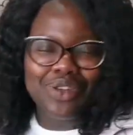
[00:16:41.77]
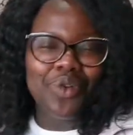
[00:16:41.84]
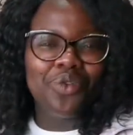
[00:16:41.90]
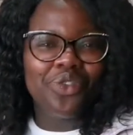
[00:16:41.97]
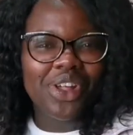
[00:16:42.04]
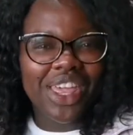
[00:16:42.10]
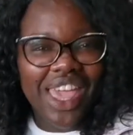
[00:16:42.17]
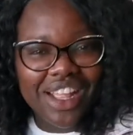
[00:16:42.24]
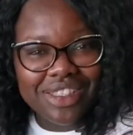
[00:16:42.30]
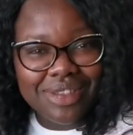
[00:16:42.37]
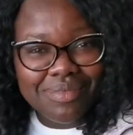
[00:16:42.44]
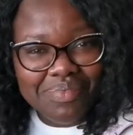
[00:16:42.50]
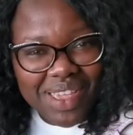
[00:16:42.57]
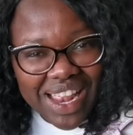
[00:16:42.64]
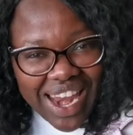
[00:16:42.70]
Don't forget to
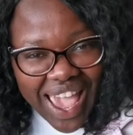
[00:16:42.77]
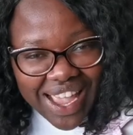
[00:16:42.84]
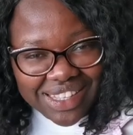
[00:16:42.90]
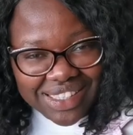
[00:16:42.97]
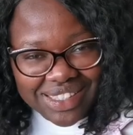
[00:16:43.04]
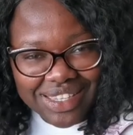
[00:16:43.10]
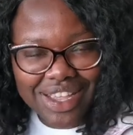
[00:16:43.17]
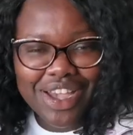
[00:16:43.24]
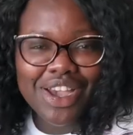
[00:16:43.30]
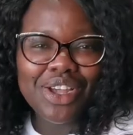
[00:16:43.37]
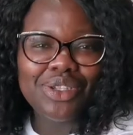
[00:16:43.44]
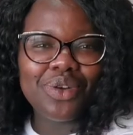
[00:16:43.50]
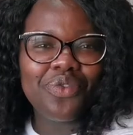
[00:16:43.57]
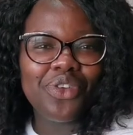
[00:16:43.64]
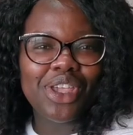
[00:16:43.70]
be light.
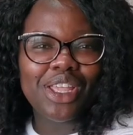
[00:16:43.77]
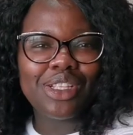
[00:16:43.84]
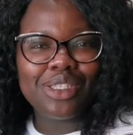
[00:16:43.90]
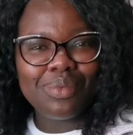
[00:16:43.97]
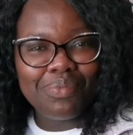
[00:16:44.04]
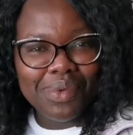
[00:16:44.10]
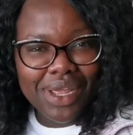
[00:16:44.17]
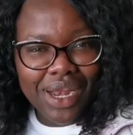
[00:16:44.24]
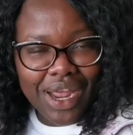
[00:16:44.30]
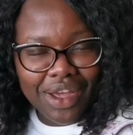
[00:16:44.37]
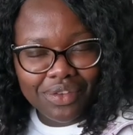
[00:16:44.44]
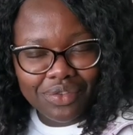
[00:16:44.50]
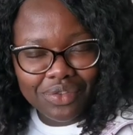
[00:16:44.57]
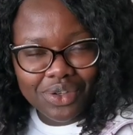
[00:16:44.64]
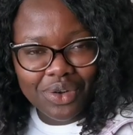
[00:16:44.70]
Don't forget to be
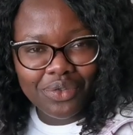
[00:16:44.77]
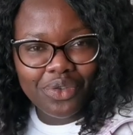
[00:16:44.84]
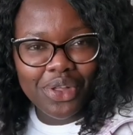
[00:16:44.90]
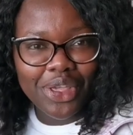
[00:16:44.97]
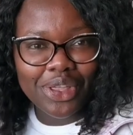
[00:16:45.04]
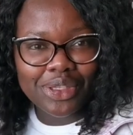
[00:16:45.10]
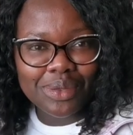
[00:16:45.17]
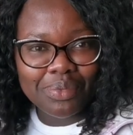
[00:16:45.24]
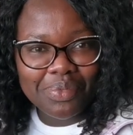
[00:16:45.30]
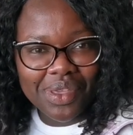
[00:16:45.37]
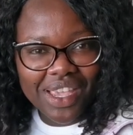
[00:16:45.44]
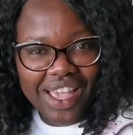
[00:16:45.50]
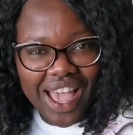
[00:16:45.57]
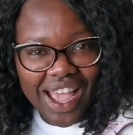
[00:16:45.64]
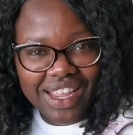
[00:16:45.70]
love. Don't forget to be
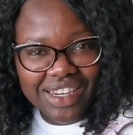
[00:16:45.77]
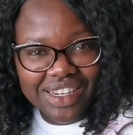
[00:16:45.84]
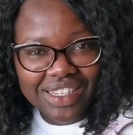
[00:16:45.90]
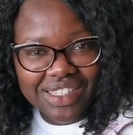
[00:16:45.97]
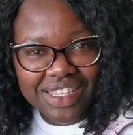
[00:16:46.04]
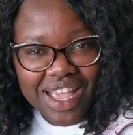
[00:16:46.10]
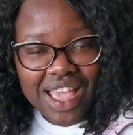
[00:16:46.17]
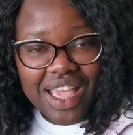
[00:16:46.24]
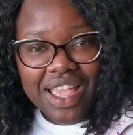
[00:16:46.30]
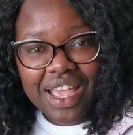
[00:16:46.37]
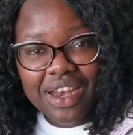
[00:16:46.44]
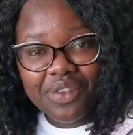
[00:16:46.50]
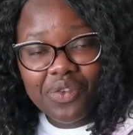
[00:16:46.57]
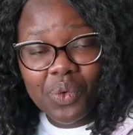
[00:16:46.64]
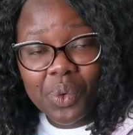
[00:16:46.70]
kindness.
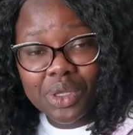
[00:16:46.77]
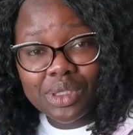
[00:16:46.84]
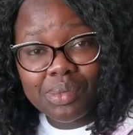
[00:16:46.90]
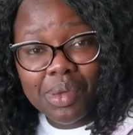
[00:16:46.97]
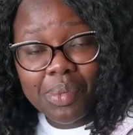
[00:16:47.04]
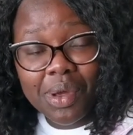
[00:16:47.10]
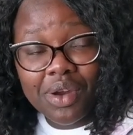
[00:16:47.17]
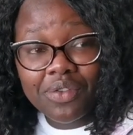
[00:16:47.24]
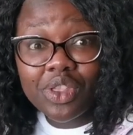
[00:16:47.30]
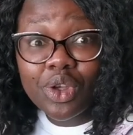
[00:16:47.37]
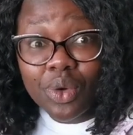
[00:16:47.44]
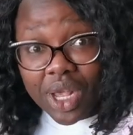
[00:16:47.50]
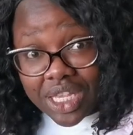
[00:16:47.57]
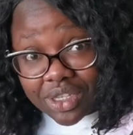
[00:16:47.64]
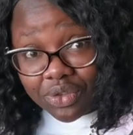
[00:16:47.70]
And if you want to be part of
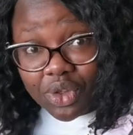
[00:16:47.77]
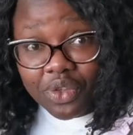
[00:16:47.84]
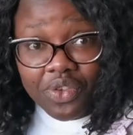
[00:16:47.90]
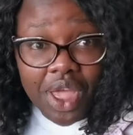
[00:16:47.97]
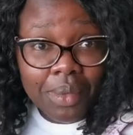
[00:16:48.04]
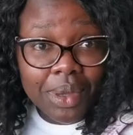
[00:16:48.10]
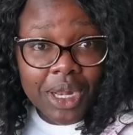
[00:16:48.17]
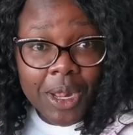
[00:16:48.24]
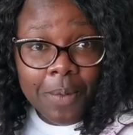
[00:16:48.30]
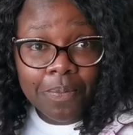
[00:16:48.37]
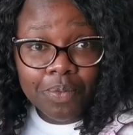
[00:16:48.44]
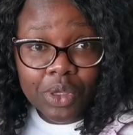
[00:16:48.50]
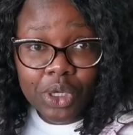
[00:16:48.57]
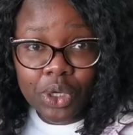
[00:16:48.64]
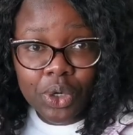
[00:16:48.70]
the Facebook family,
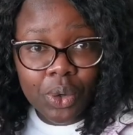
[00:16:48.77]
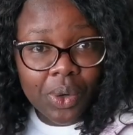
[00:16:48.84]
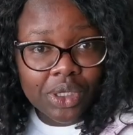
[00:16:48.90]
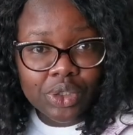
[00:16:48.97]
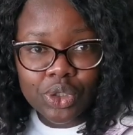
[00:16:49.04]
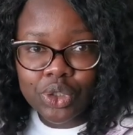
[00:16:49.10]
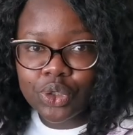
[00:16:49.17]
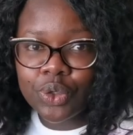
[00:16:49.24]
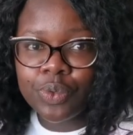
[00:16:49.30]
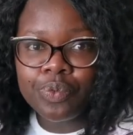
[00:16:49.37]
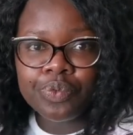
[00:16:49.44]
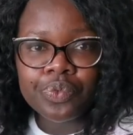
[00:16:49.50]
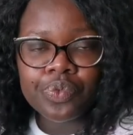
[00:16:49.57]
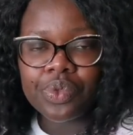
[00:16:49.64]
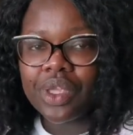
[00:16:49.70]
you know what to do.
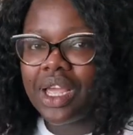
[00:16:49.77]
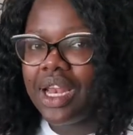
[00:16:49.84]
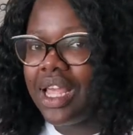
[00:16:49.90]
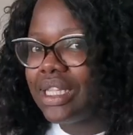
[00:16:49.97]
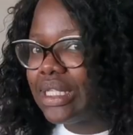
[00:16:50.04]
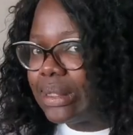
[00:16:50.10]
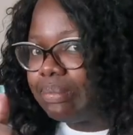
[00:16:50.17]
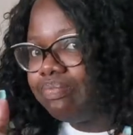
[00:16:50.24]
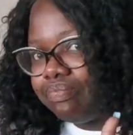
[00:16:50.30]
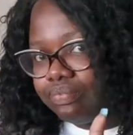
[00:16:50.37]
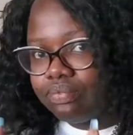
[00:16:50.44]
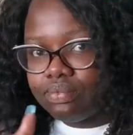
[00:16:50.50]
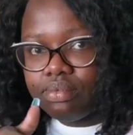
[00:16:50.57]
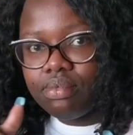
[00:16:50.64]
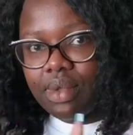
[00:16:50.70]
Let's
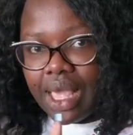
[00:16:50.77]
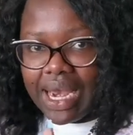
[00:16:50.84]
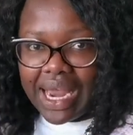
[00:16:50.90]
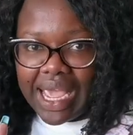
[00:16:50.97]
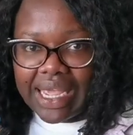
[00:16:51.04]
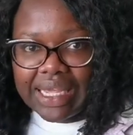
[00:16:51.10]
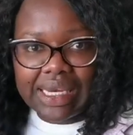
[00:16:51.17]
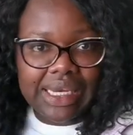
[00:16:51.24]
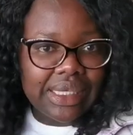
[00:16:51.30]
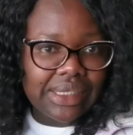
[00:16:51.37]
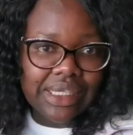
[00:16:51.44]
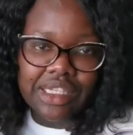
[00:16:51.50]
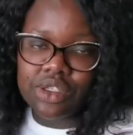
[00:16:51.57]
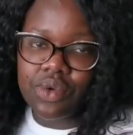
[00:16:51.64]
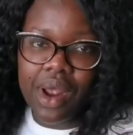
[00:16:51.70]
like, let's
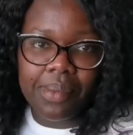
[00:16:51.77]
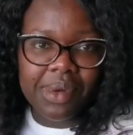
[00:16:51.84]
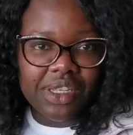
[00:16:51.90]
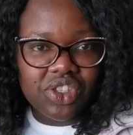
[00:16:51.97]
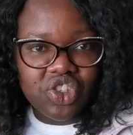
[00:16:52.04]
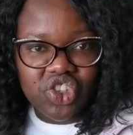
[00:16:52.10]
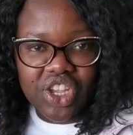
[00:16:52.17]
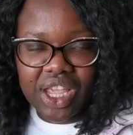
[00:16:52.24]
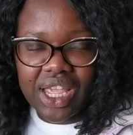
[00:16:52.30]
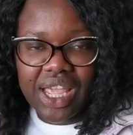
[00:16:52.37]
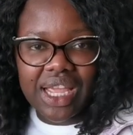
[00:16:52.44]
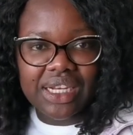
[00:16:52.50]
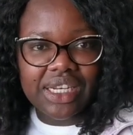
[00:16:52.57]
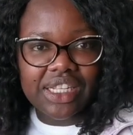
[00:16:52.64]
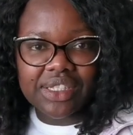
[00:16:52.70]
subscribe, let's share,
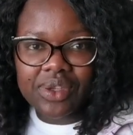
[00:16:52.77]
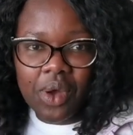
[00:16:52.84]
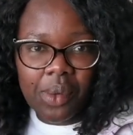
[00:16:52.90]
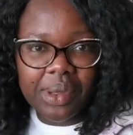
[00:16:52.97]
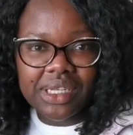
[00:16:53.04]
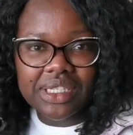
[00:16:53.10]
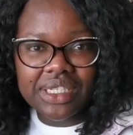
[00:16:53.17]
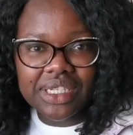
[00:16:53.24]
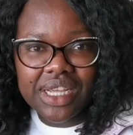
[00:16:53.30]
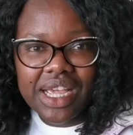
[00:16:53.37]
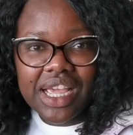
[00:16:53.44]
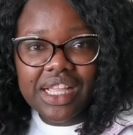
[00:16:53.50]
and let's comment.